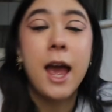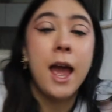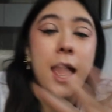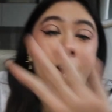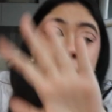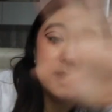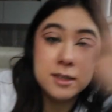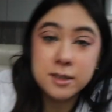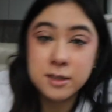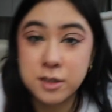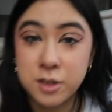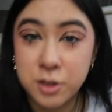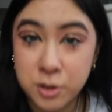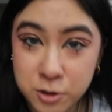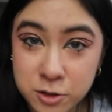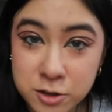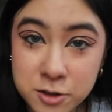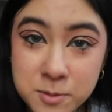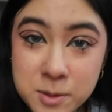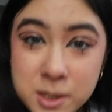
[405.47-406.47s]

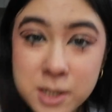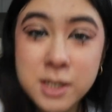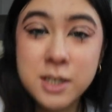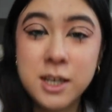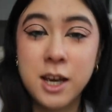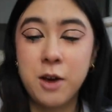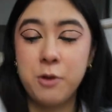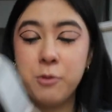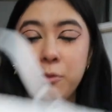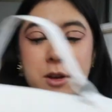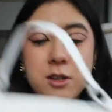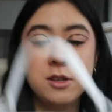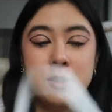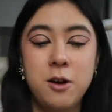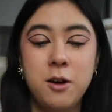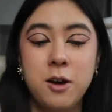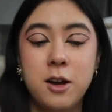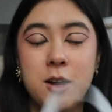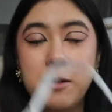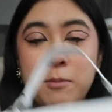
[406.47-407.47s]
Excuse me? Can we
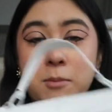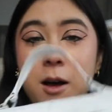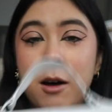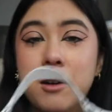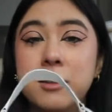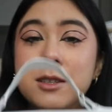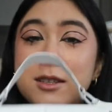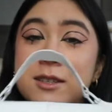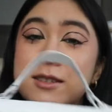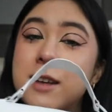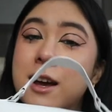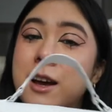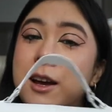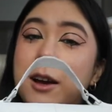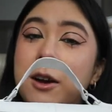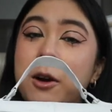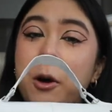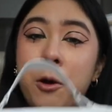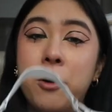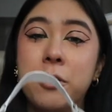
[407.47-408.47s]
talk about this
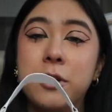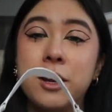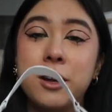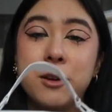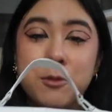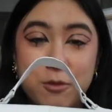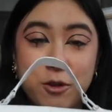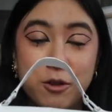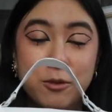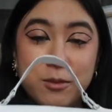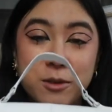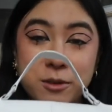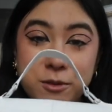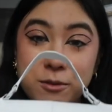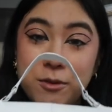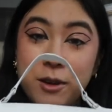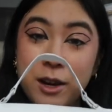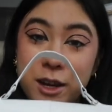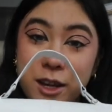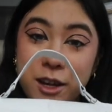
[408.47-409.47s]
iconic moment
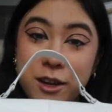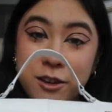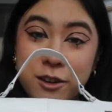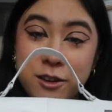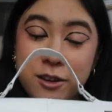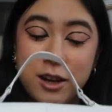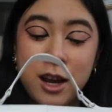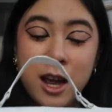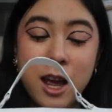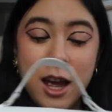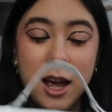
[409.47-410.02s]
right here?